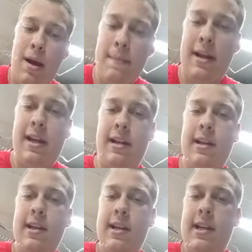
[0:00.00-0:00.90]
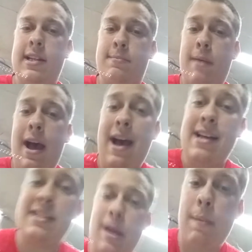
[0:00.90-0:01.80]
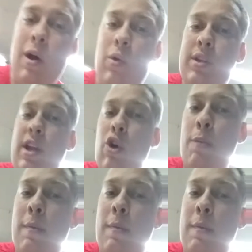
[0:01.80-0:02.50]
I mean, as high as I'm on UL